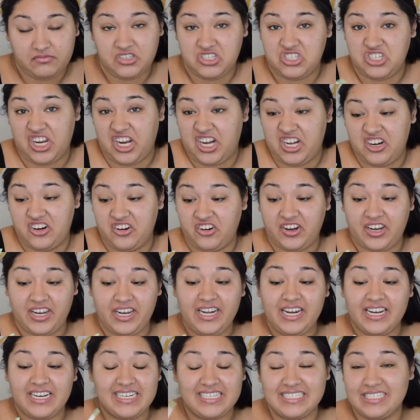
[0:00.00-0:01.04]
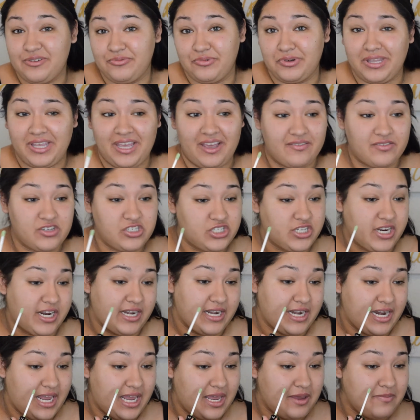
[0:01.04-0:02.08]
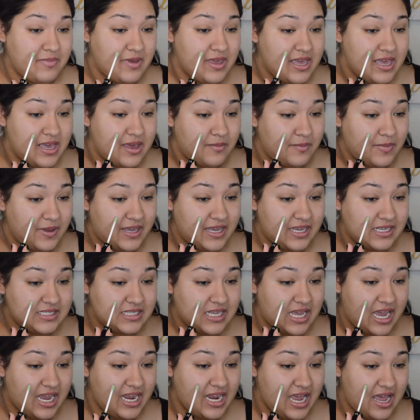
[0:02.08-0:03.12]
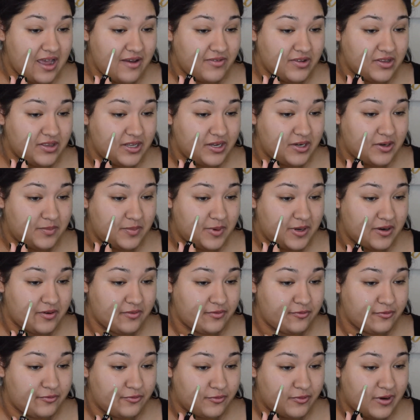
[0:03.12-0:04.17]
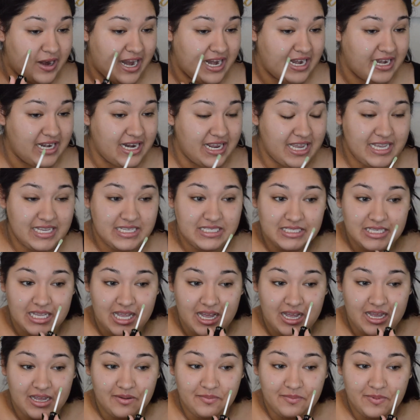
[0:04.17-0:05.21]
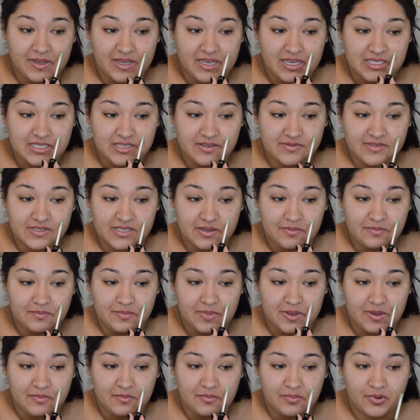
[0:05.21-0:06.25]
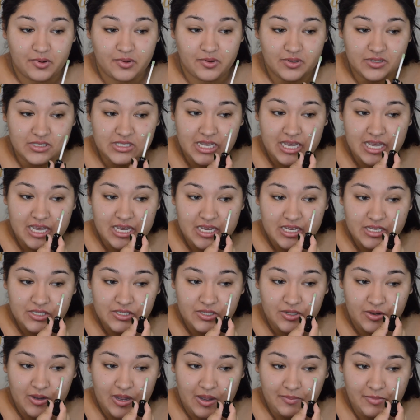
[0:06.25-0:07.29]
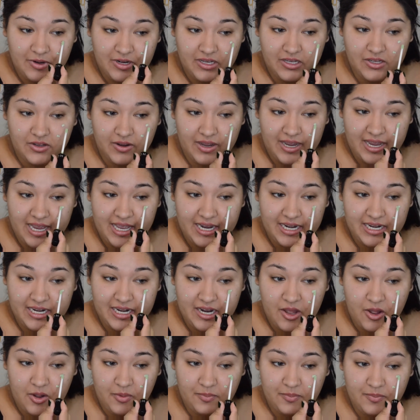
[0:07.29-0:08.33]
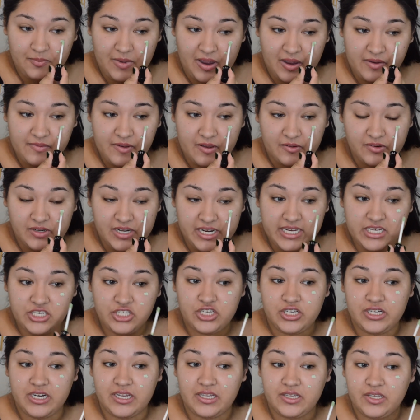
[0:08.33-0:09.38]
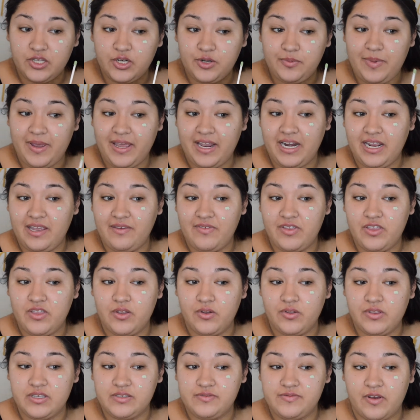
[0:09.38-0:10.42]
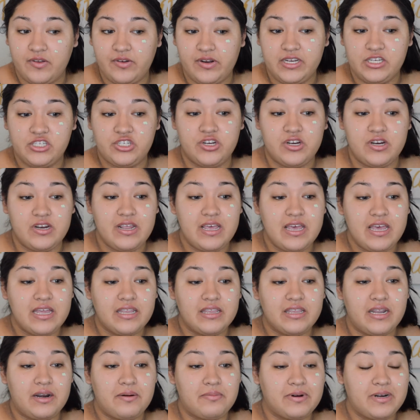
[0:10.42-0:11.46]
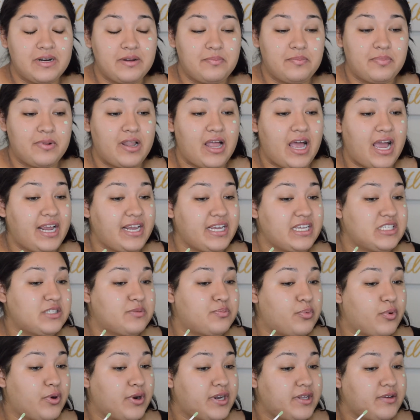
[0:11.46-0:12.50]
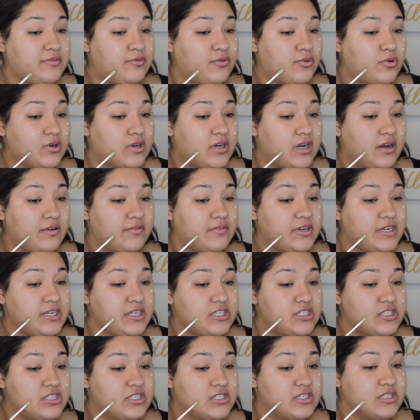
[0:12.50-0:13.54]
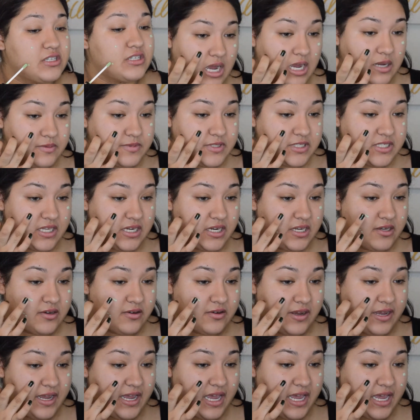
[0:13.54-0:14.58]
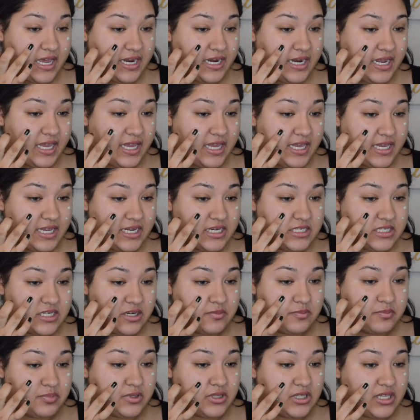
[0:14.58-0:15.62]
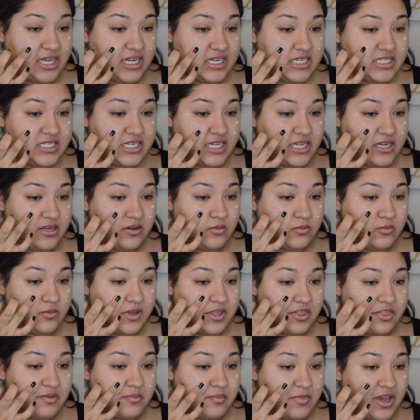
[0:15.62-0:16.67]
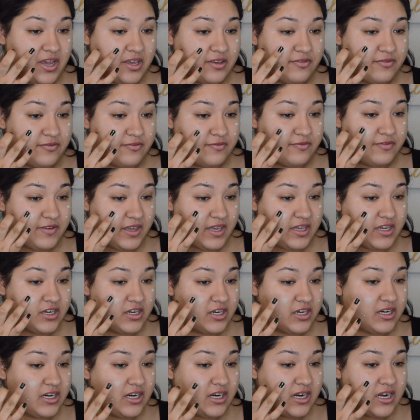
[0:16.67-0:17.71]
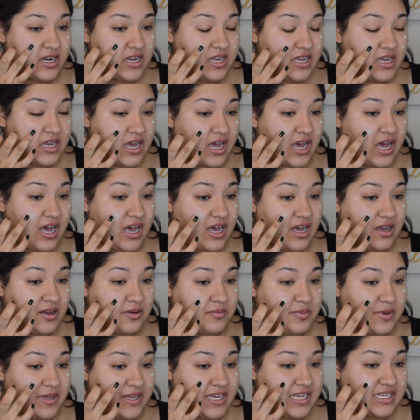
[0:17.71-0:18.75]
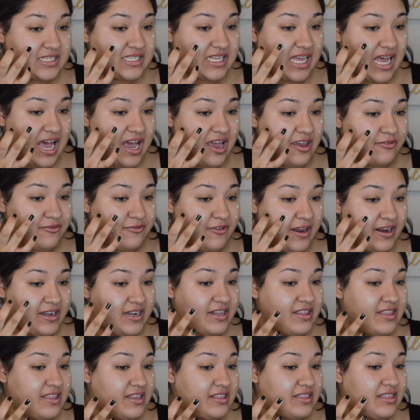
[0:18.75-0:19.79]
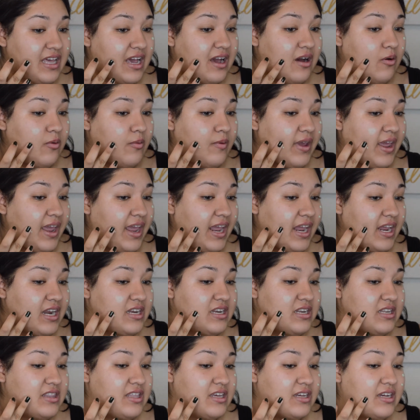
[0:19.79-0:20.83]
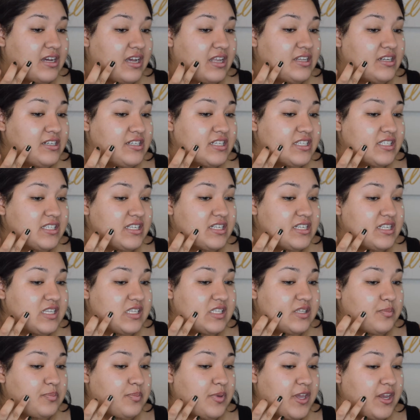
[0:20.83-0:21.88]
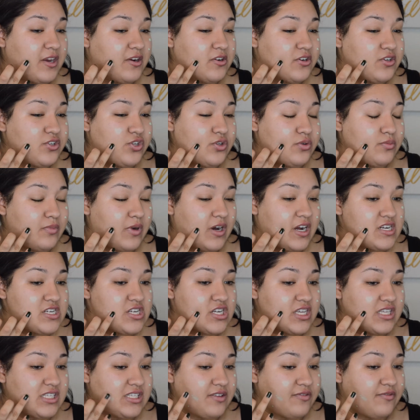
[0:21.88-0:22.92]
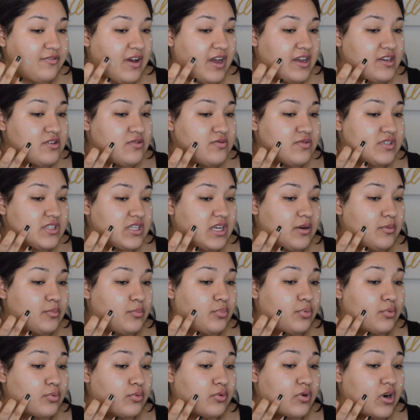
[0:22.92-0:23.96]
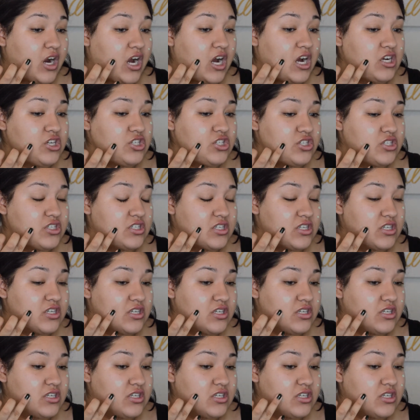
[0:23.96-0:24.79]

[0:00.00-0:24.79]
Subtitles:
the shade green. It doesn't really have a shade name because I have a little bit of redness because of some pimples. So I'm going to go ahead and help my foundation a little bit, even though this foundation that I'm going to apply is pretty full coverage. I'm just gonna go ahead and blend it with my finger because I find that way the color doesn't disappear too much as if I use a brush